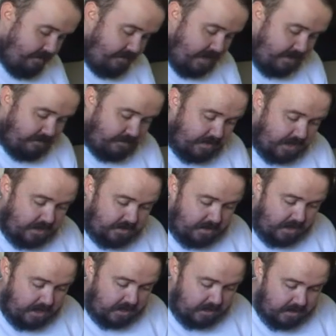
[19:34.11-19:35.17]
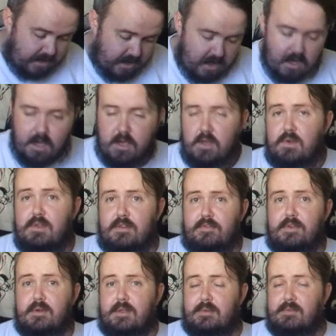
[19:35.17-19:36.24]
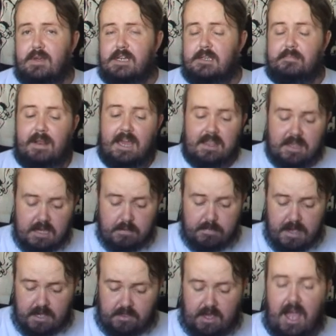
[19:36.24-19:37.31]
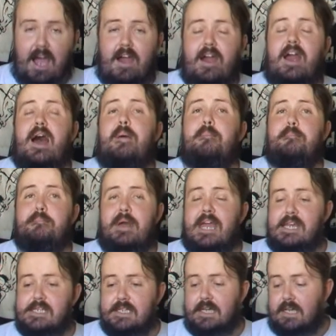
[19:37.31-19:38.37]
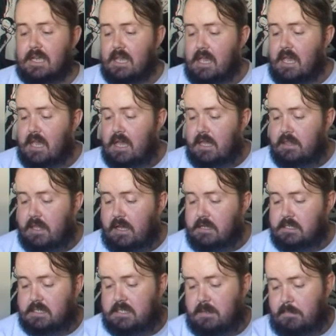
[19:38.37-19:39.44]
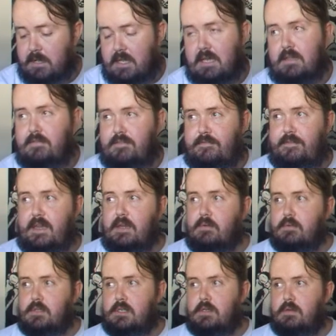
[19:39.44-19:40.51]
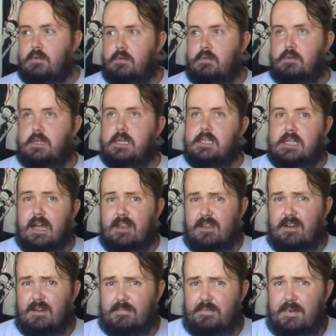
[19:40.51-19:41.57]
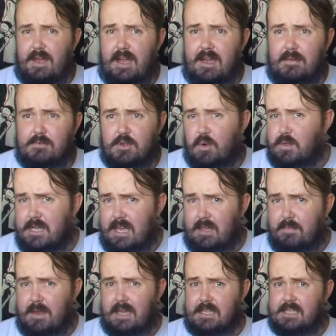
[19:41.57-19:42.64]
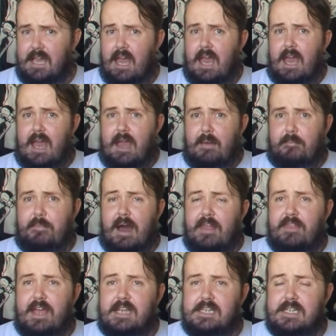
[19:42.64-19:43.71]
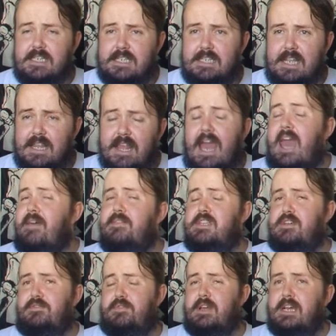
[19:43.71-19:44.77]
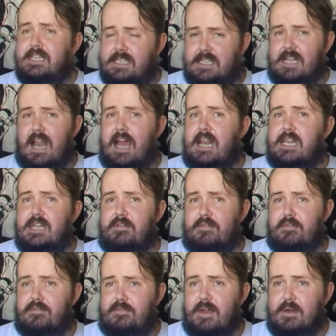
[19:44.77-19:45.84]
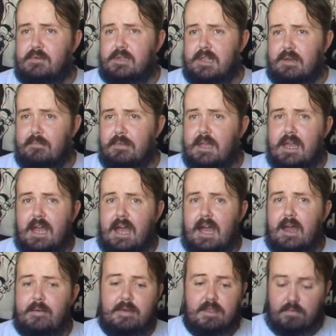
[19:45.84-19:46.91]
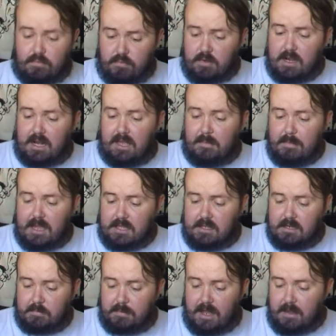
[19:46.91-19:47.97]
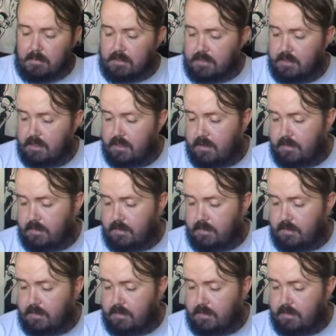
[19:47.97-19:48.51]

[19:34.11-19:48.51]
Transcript: have enough of these that I can use a few of them to actually play. These picks are amazing. They are similar in feel to your Dunlop Tortex picks, but they have a slightly different feel to them, and they're really amazing to play with.